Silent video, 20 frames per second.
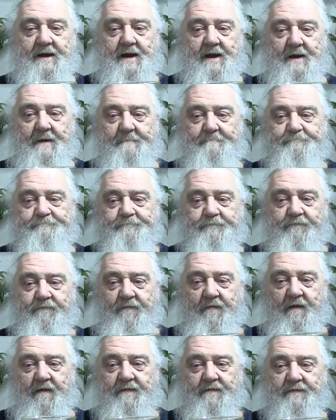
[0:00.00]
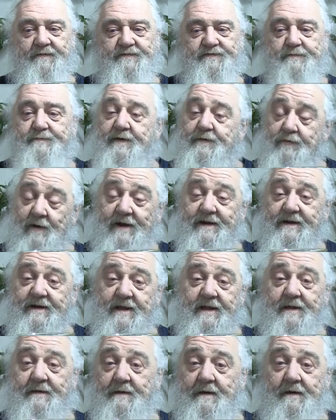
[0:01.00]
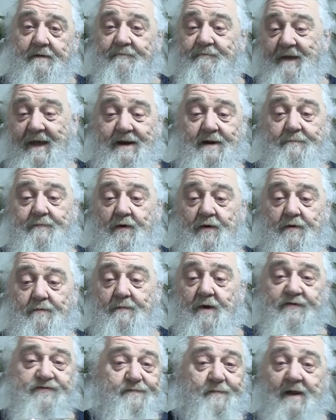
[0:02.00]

uh, should be readily available most